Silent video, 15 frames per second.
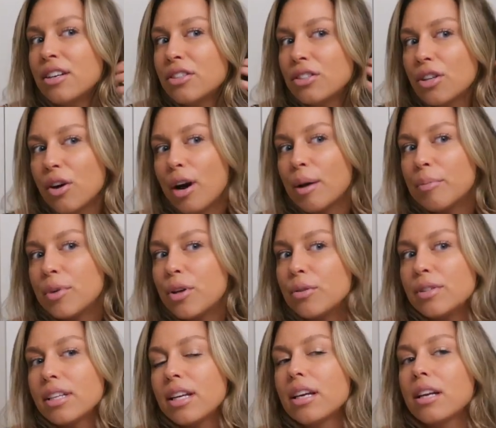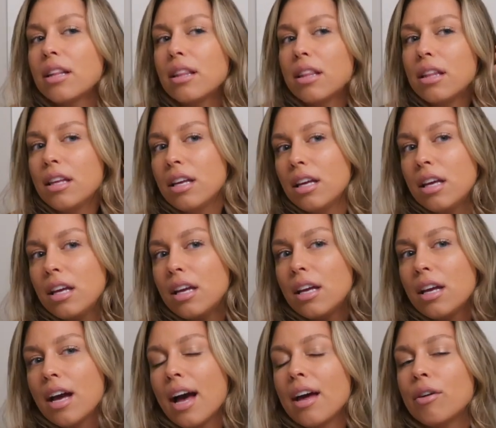So I'm using
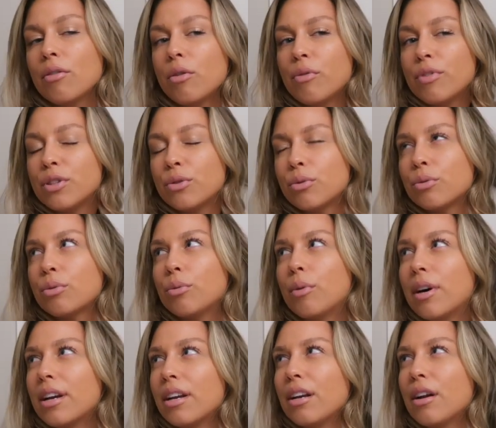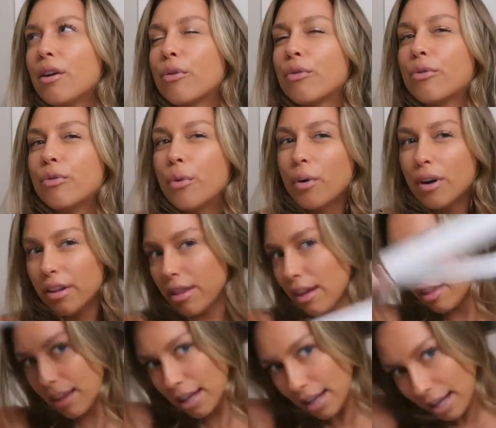the, I don't know if it's one and a fourth,
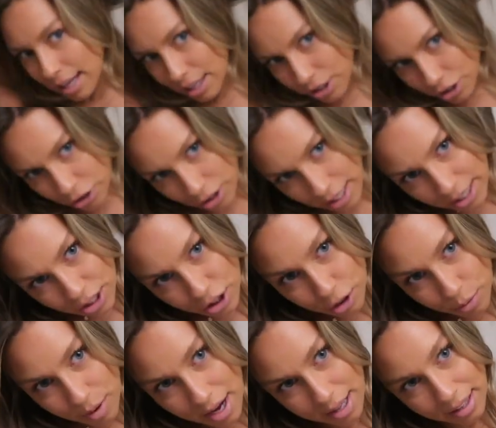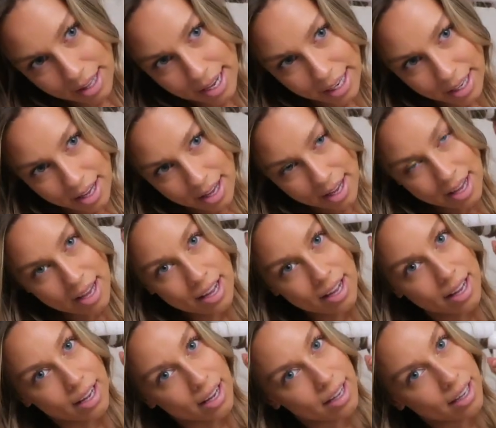I think, inch. I just want like
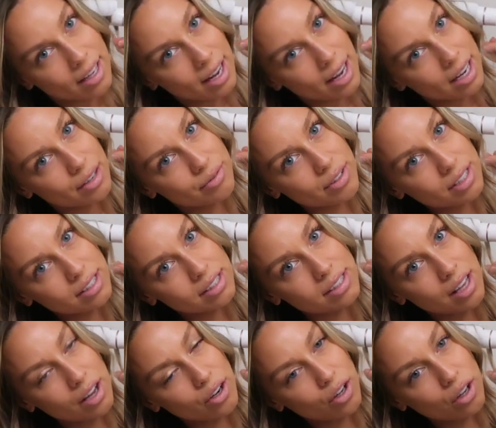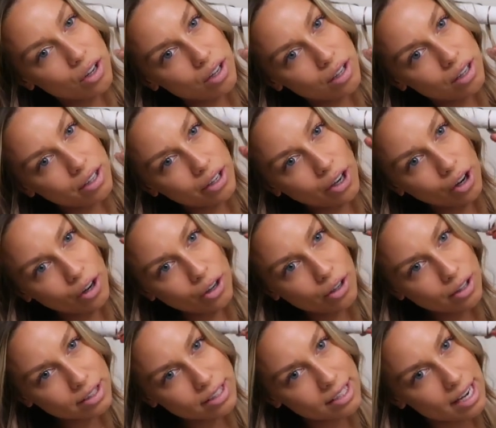kind of a subtle
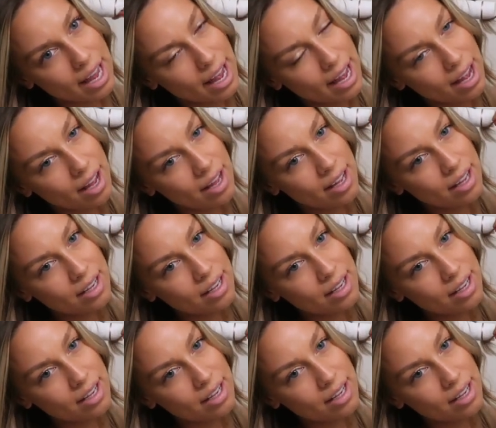curl today.